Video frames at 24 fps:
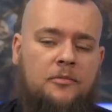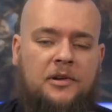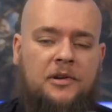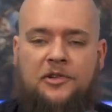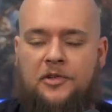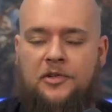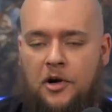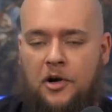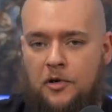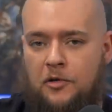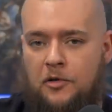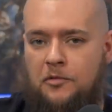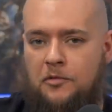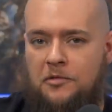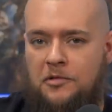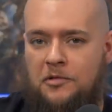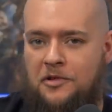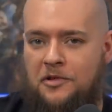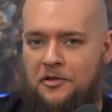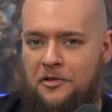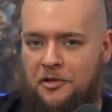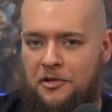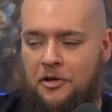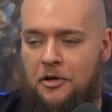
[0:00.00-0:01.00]
we're
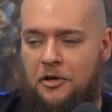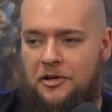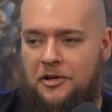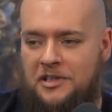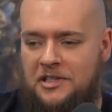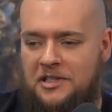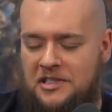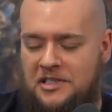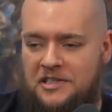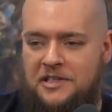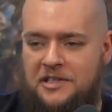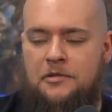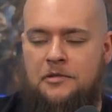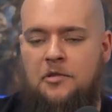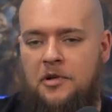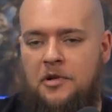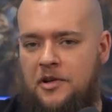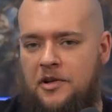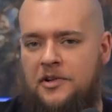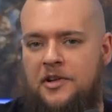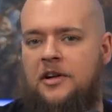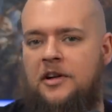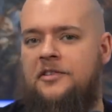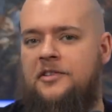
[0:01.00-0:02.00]
told that God is still
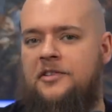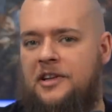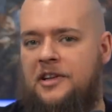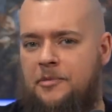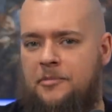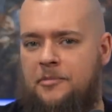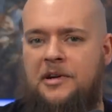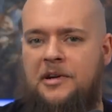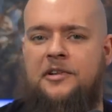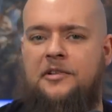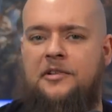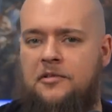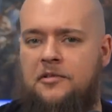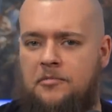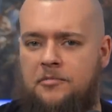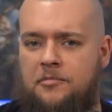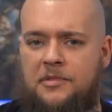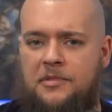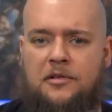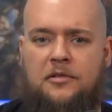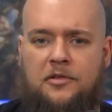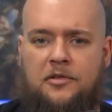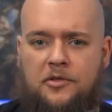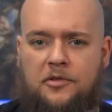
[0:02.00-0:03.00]
conducting medical
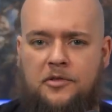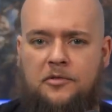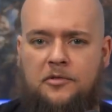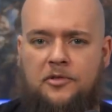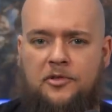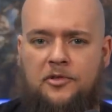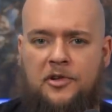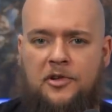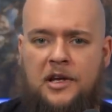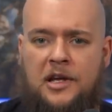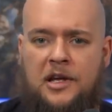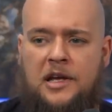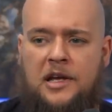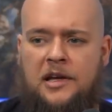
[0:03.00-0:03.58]
miracles.